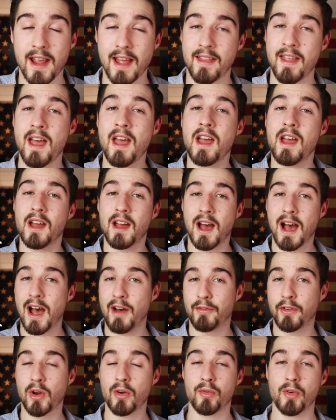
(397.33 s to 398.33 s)
can
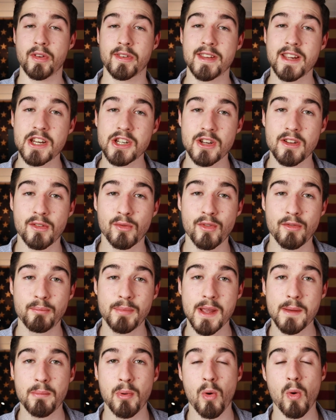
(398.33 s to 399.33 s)
have conversations with
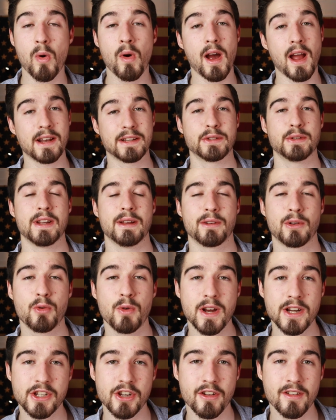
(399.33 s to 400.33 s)
people, answer their
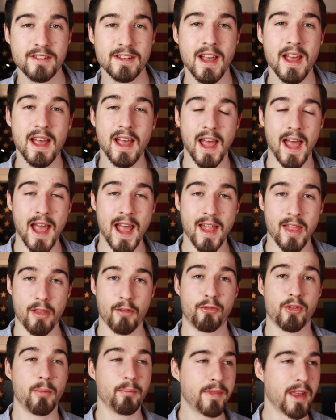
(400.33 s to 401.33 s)
questions. And
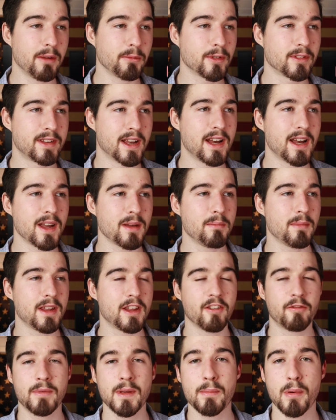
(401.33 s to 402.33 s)
from time to time,
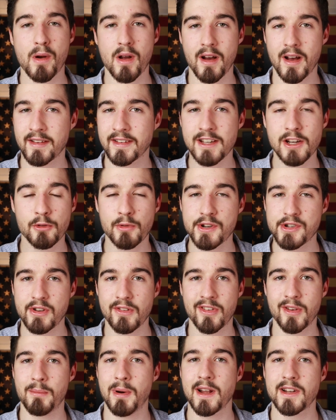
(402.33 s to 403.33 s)
if people are asking
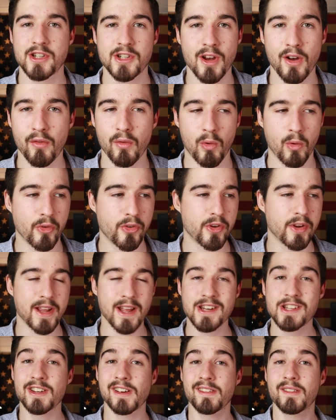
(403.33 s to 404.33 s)
questions about shovels, you
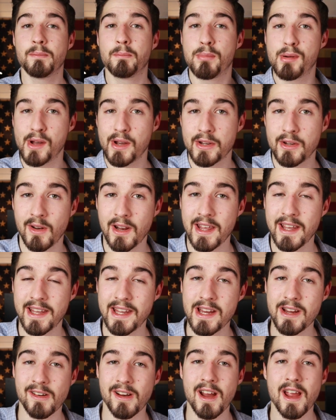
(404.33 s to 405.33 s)
can just plug your link
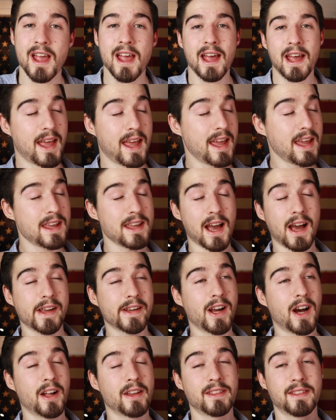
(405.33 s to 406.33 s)
here. Hey, I
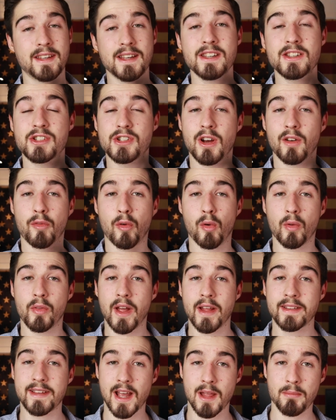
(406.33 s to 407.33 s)
got this shovel
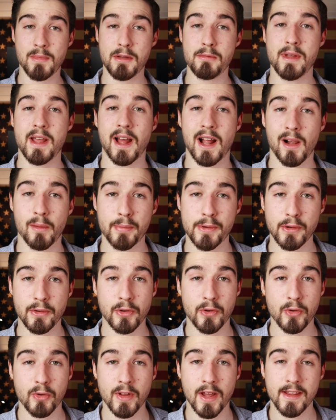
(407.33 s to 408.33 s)
that can maybe help you
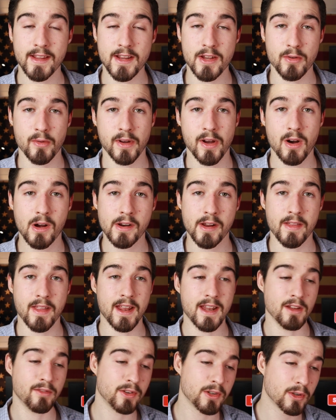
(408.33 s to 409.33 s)
to do that in your garden.
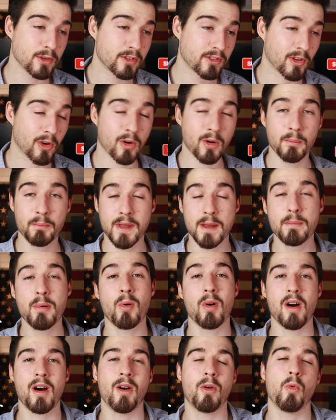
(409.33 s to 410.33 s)
And if you do so,
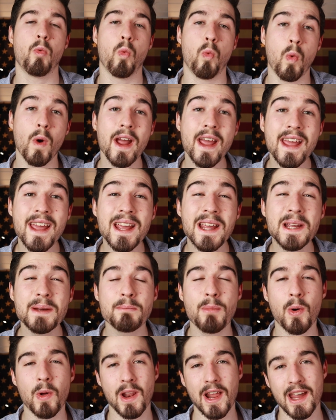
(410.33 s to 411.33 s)
people are way
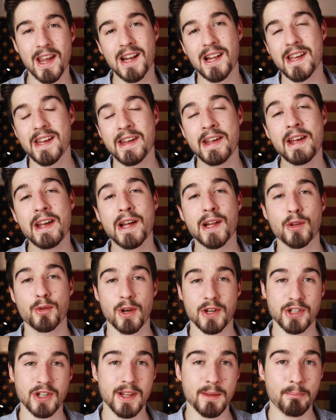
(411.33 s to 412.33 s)
more likely to
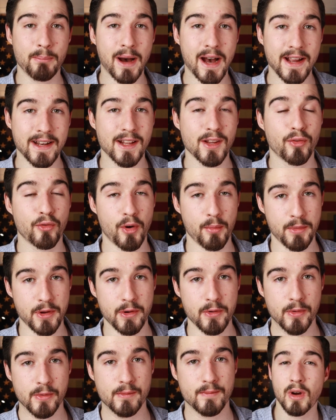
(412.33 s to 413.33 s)
actually buy this from
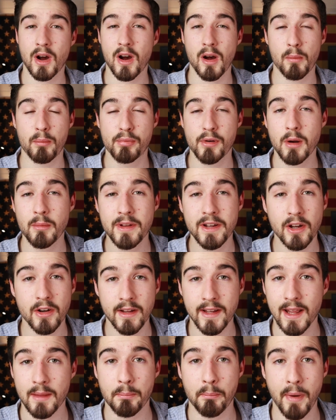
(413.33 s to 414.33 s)
you. You are probably
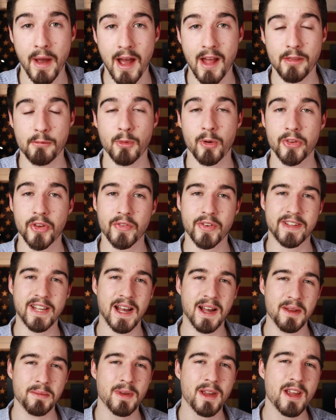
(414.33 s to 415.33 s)
going to get banned most of the
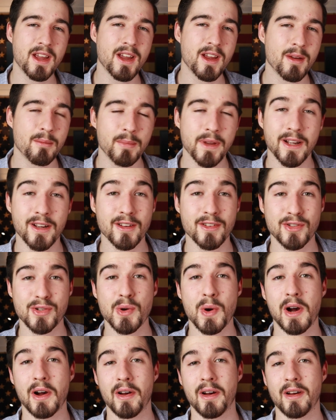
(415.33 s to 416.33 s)
time because
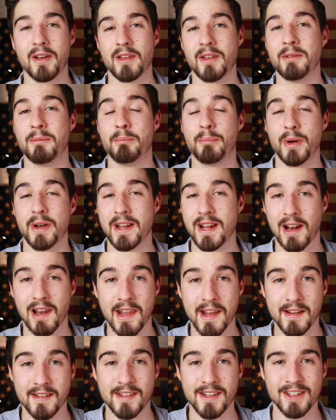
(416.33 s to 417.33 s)
you are putting
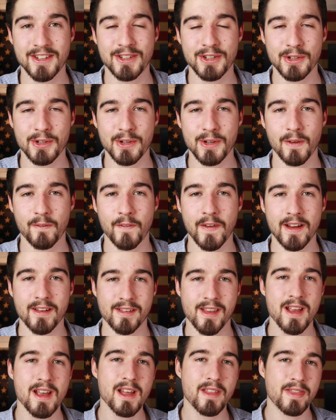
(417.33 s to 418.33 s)
links into your
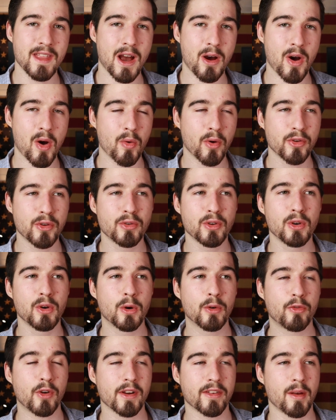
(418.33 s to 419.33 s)
things. Now, I want you to
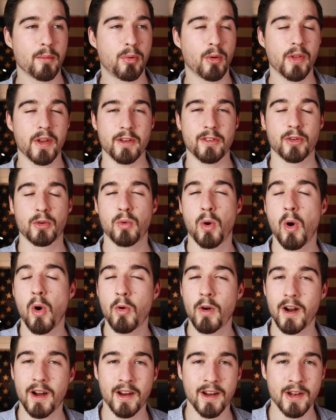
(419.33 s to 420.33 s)
go, for example, there is
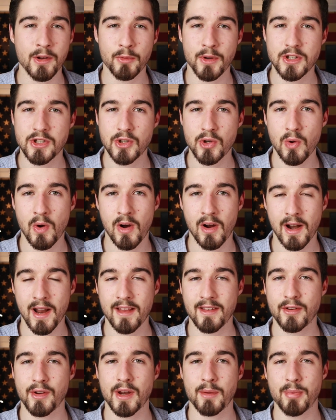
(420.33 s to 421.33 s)
Quora, in which you are
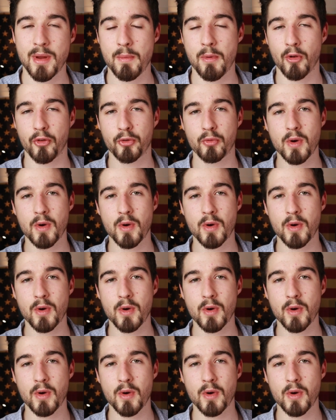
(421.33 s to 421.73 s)
answering people's